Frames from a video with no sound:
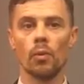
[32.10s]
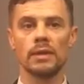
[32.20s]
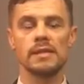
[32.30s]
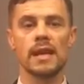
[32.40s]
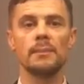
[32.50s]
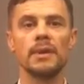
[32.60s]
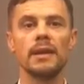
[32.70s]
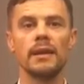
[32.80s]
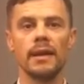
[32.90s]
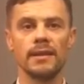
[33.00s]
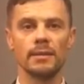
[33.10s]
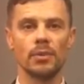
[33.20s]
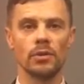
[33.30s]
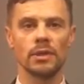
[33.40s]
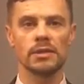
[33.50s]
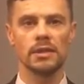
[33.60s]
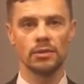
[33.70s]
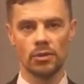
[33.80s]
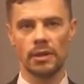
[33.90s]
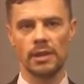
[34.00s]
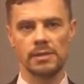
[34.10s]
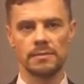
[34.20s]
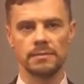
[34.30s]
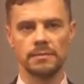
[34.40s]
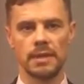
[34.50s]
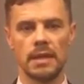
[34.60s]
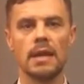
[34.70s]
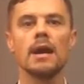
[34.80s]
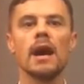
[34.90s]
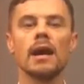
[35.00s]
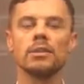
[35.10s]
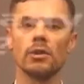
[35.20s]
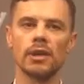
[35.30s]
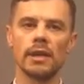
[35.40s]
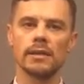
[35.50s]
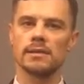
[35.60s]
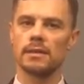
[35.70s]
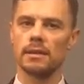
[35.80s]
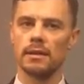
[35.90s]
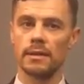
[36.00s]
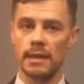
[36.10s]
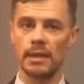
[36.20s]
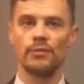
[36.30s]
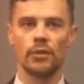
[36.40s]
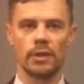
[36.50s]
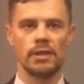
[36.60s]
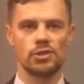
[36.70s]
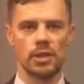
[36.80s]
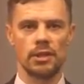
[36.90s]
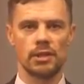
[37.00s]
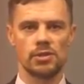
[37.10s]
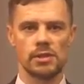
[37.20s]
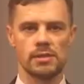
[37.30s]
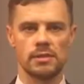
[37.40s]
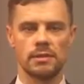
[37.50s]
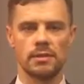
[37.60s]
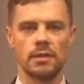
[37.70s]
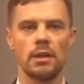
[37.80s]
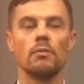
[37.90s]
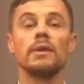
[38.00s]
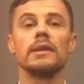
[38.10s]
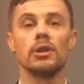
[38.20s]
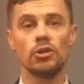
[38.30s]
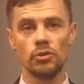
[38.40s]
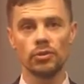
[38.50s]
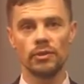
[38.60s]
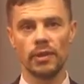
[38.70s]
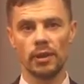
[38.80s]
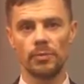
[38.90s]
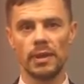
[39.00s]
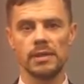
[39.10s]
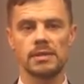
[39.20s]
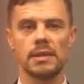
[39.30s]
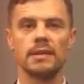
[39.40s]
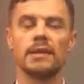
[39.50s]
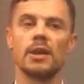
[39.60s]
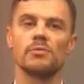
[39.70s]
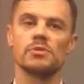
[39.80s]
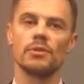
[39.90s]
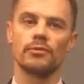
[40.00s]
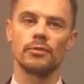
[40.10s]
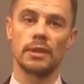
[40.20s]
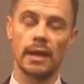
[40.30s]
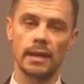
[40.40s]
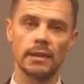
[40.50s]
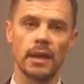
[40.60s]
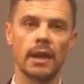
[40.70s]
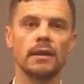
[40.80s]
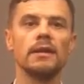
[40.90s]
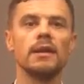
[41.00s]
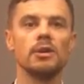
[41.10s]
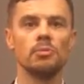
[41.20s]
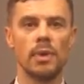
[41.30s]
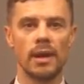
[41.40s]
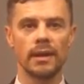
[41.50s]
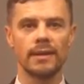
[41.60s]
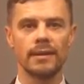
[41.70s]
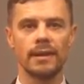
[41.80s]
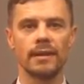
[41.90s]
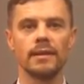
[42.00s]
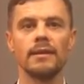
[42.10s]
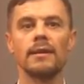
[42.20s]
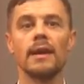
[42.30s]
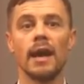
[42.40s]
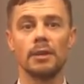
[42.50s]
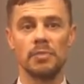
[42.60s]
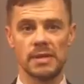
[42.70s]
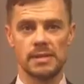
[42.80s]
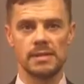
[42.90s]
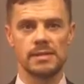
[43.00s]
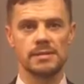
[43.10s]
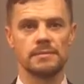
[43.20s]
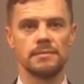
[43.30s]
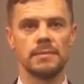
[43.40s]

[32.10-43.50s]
What is happening in the Baltics and Nordics? Are lawyers ready for these challenges? What are new developments in terms of client care, marketing, and businesses?